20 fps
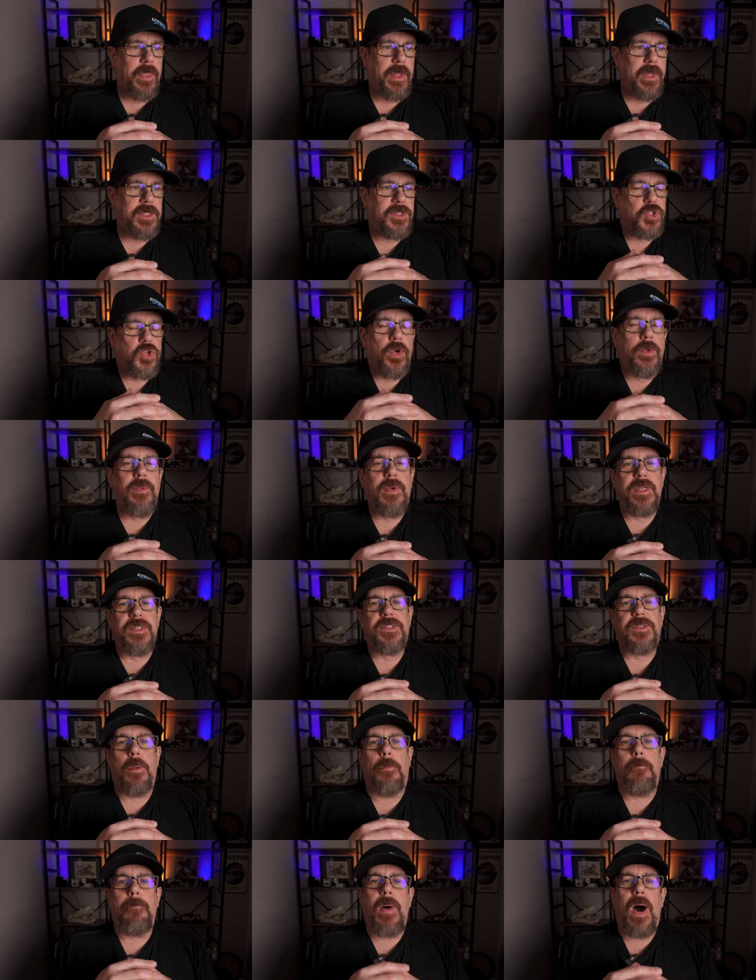it streamlines
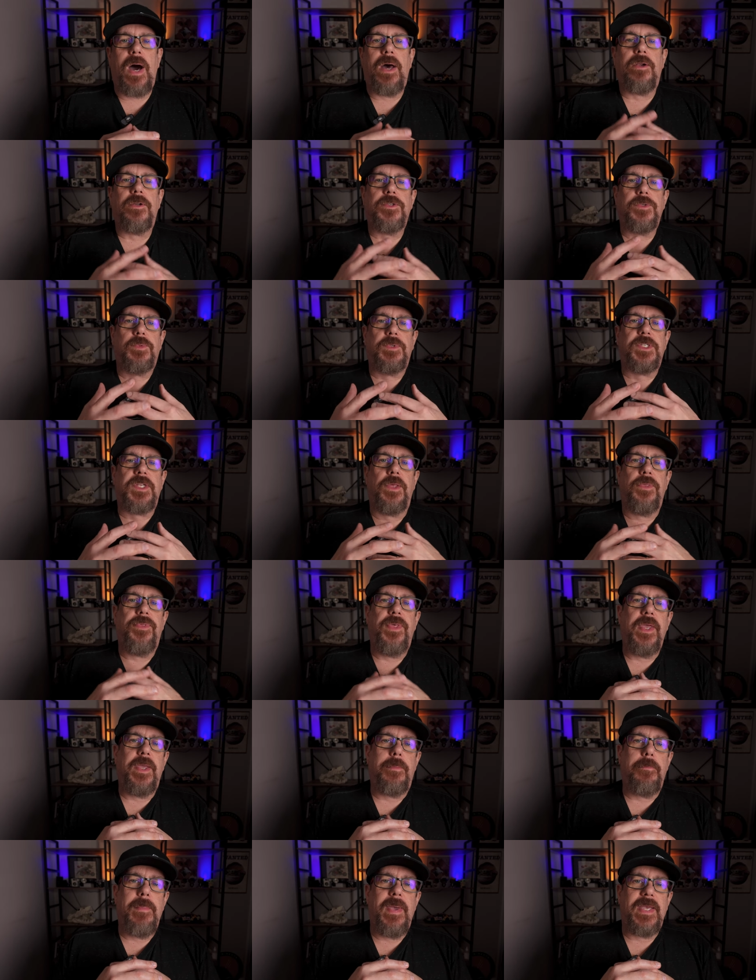the models, which I
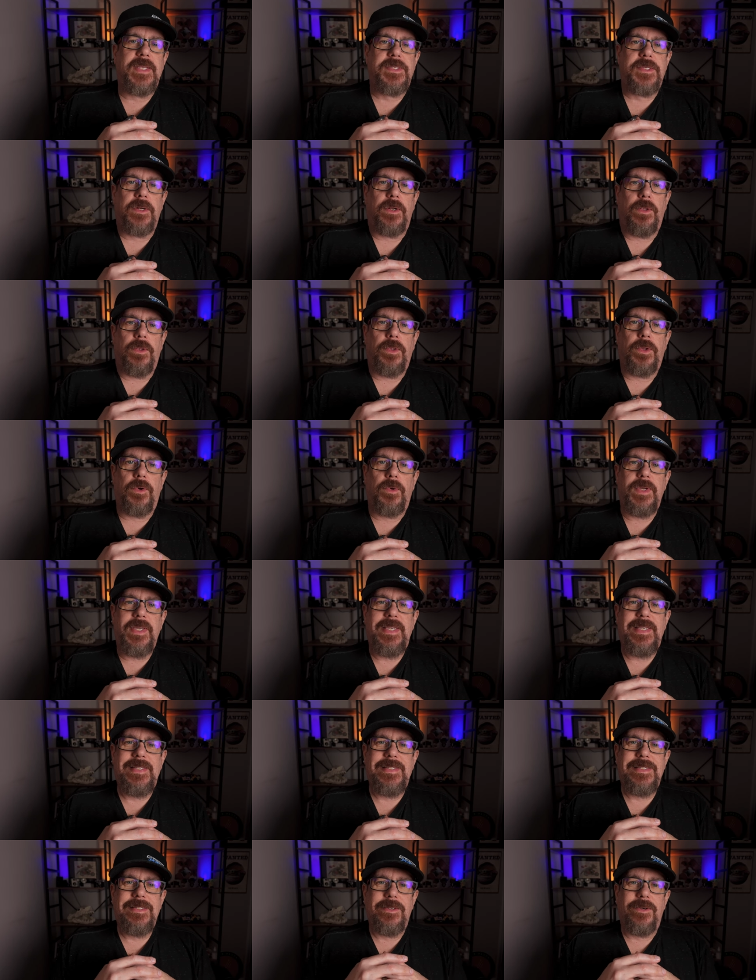think makes it a little
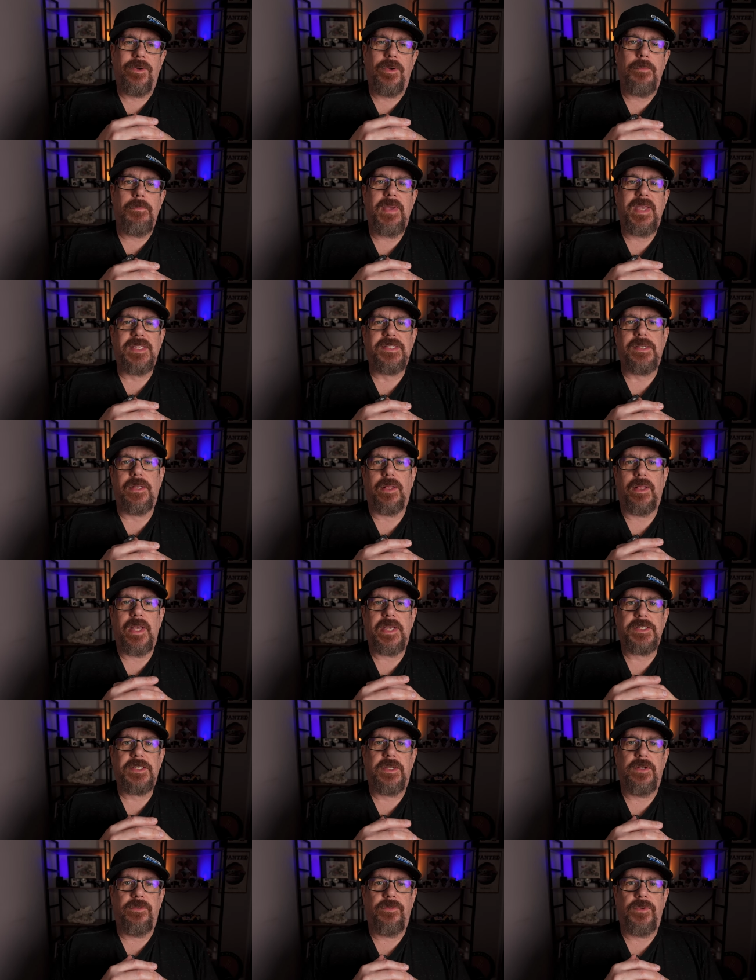easier. It makes it
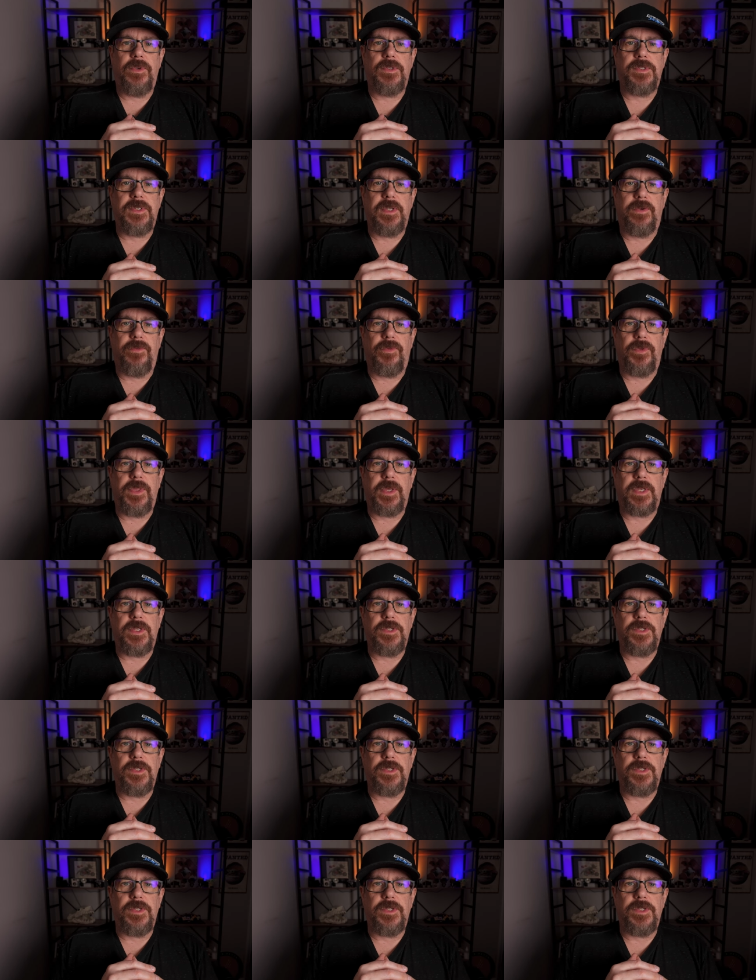less confusing for the